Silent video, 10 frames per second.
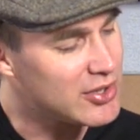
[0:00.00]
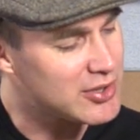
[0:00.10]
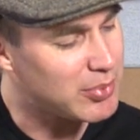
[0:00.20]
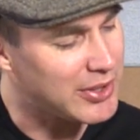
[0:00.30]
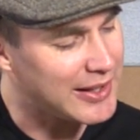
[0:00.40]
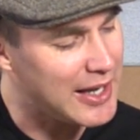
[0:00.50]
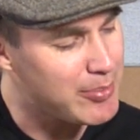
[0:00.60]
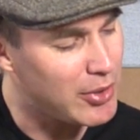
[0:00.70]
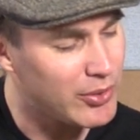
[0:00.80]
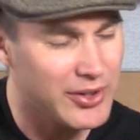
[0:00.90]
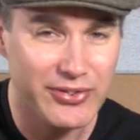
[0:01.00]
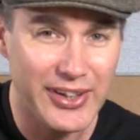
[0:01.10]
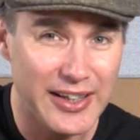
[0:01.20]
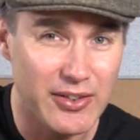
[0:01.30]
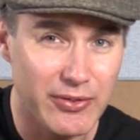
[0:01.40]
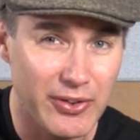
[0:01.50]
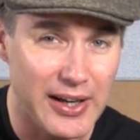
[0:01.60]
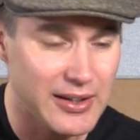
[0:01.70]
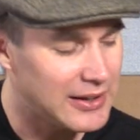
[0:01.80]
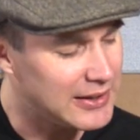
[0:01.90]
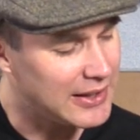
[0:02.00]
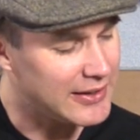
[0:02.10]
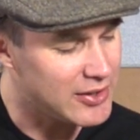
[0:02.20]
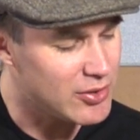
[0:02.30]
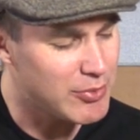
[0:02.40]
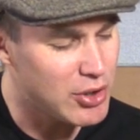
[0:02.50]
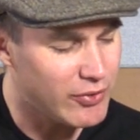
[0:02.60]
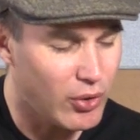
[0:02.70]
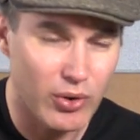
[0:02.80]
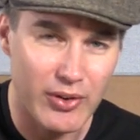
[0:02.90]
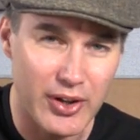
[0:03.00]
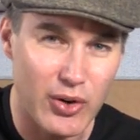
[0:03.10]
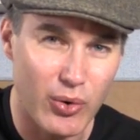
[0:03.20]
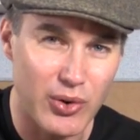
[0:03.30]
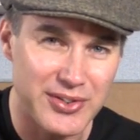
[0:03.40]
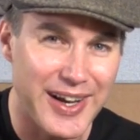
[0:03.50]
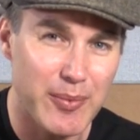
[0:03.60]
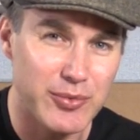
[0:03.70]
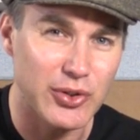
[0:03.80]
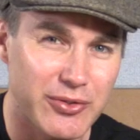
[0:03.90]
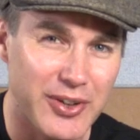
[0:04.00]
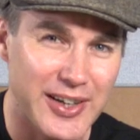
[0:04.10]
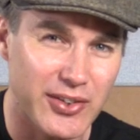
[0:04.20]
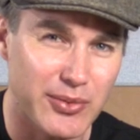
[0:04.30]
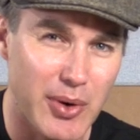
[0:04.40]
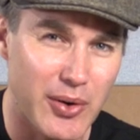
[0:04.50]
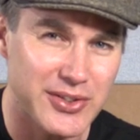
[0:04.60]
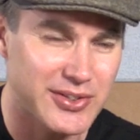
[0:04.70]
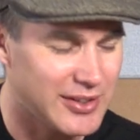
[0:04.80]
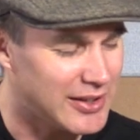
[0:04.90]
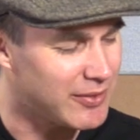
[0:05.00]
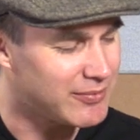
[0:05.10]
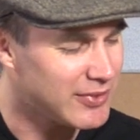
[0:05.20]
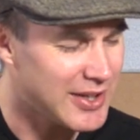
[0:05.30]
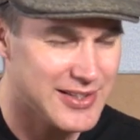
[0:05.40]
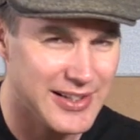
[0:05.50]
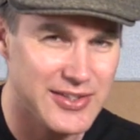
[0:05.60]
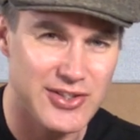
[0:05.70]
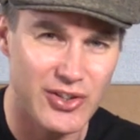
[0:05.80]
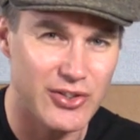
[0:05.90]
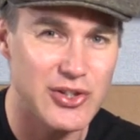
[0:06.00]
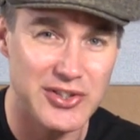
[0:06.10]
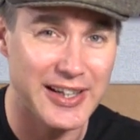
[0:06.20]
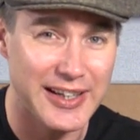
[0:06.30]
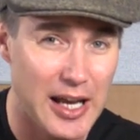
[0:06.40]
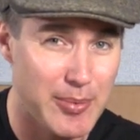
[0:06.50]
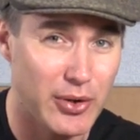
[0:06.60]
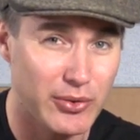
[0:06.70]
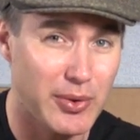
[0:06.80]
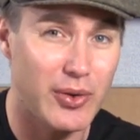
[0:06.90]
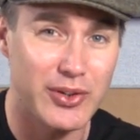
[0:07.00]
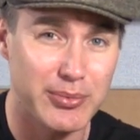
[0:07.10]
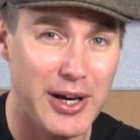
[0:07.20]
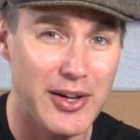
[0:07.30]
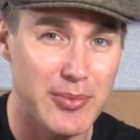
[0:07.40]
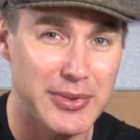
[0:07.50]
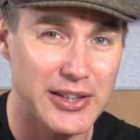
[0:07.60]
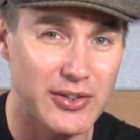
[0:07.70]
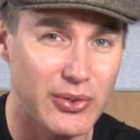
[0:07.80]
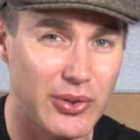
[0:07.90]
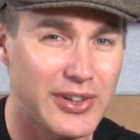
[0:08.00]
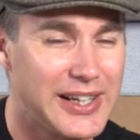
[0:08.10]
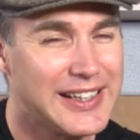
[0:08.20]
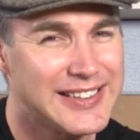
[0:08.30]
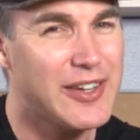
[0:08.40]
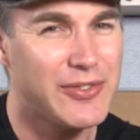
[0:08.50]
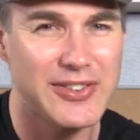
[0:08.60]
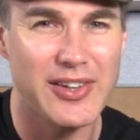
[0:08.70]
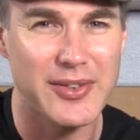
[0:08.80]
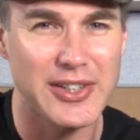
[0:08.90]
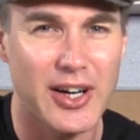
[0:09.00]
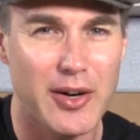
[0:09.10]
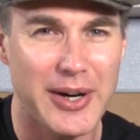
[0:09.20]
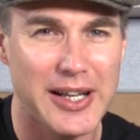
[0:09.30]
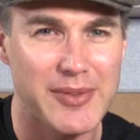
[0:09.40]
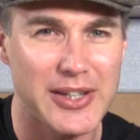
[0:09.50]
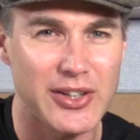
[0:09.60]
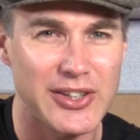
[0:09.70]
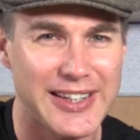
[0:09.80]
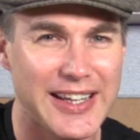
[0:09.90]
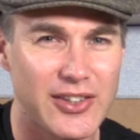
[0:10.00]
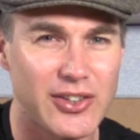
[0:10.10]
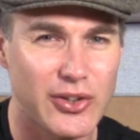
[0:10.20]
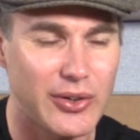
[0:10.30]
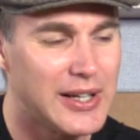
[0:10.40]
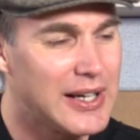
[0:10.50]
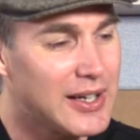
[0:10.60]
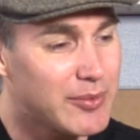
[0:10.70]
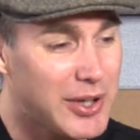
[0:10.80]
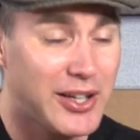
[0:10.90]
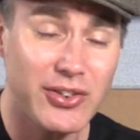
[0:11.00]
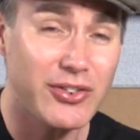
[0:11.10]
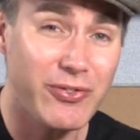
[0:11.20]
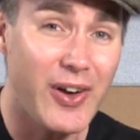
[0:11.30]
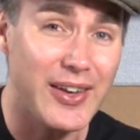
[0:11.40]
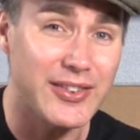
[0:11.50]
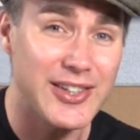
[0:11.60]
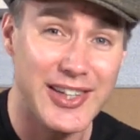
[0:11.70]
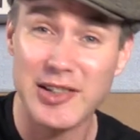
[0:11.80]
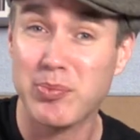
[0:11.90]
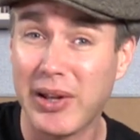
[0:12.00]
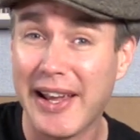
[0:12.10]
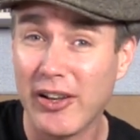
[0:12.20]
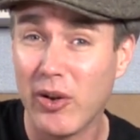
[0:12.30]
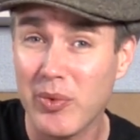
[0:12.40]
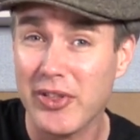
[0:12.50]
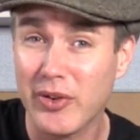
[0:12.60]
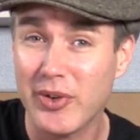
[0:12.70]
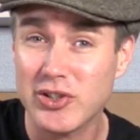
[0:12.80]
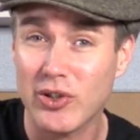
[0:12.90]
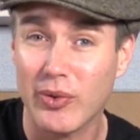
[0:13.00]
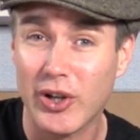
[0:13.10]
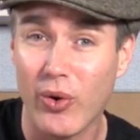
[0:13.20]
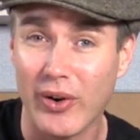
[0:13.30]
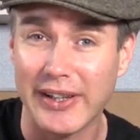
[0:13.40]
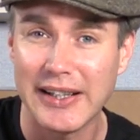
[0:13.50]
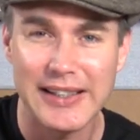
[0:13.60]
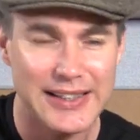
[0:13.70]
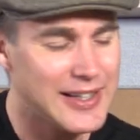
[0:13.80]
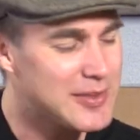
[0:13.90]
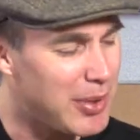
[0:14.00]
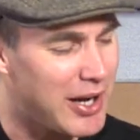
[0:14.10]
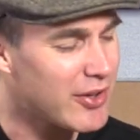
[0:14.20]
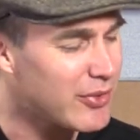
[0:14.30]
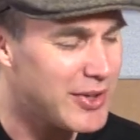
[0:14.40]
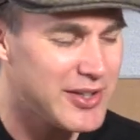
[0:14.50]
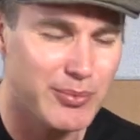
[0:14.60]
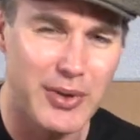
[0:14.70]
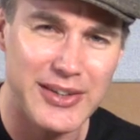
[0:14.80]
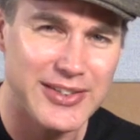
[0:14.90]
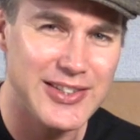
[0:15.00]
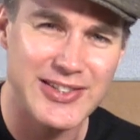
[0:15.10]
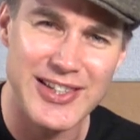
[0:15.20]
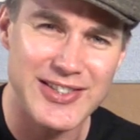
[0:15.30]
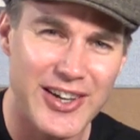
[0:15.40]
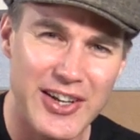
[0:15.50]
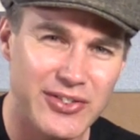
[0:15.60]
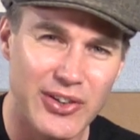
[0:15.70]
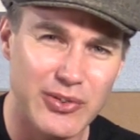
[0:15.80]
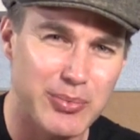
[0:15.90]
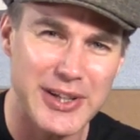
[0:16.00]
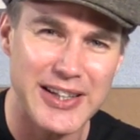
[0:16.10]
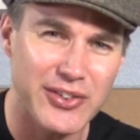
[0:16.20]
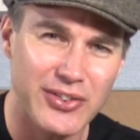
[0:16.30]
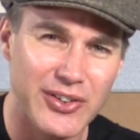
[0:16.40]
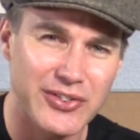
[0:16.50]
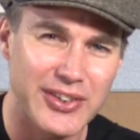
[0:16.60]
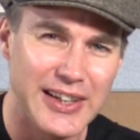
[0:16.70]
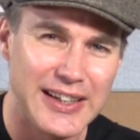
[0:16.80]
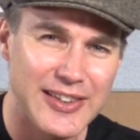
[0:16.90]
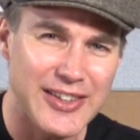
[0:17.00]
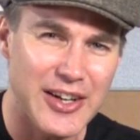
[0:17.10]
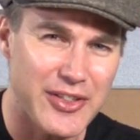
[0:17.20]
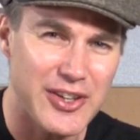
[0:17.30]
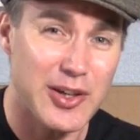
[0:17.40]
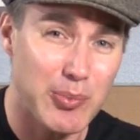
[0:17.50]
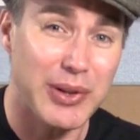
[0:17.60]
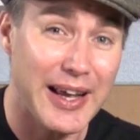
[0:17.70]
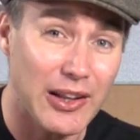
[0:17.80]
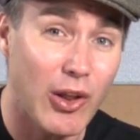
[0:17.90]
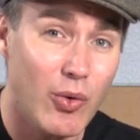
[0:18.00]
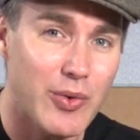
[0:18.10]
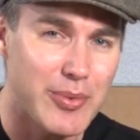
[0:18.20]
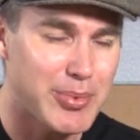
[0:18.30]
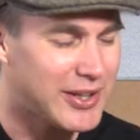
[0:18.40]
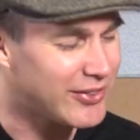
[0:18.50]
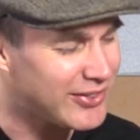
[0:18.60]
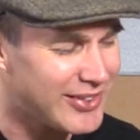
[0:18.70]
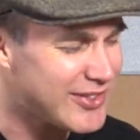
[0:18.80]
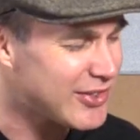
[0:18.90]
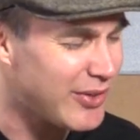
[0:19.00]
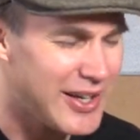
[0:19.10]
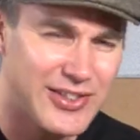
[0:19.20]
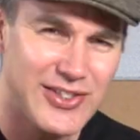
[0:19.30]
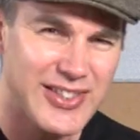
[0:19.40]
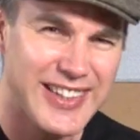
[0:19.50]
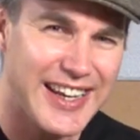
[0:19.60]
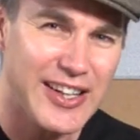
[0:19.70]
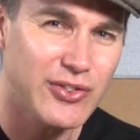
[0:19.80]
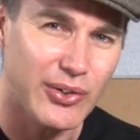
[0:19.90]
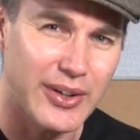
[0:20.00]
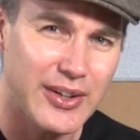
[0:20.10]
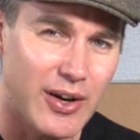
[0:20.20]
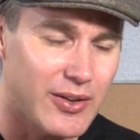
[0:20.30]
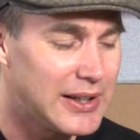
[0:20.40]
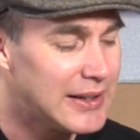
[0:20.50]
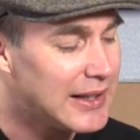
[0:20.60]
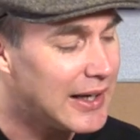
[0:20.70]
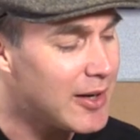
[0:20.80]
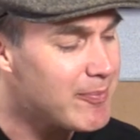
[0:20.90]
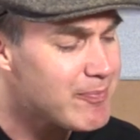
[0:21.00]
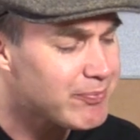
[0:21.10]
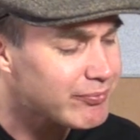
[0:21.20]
you just put a capo on the second fret, and then you move all of the chords up frets as well. It's, you know, there's lessons on using a capo as well as part of the beginner's course, and definitely something that I recommend that you get into doing, because it's fun. You get to play along with the original recording, and that's part of the reason why I teach these nice songs, beginner songs, you know, that you can play along with, because it's great to just get into it, you know.